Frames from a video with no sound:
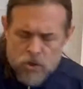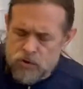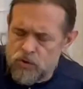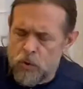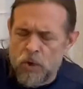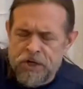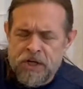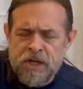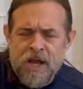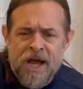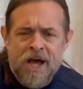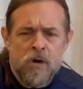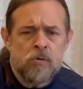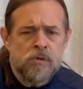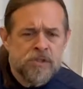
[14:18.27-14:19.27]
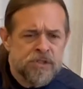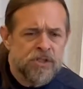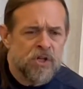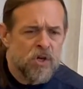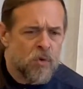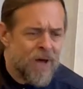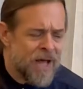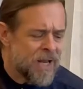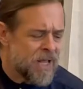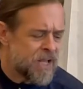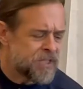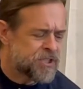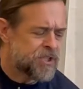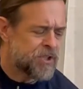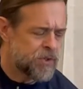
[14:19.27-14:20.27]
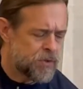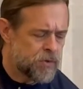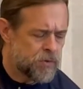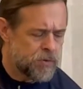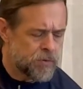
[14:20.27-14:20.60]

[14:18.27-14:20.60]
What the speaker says: 20 hours ago I met you.